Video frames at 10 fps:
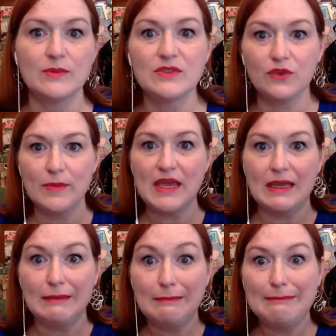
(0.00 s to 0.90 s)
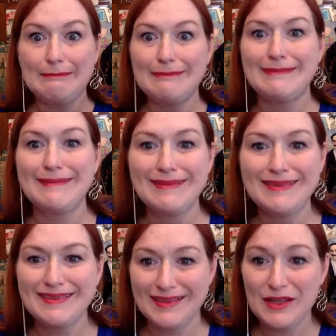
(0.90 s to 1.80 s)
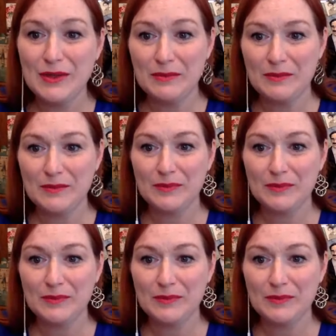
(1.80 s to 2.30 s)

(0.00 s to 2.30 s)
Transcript: was for me. I, I was